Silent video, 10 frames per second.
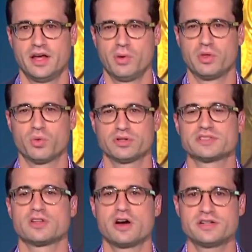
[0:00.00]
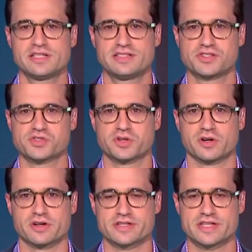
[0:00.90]
Will the world's largest digital
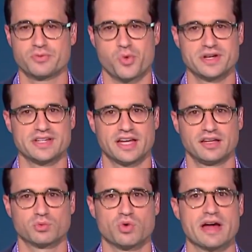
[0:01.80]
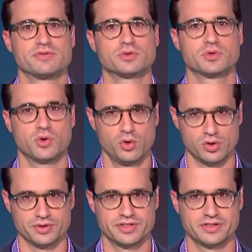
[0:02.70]
currency one day rival
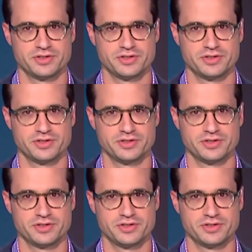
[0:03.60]
gold?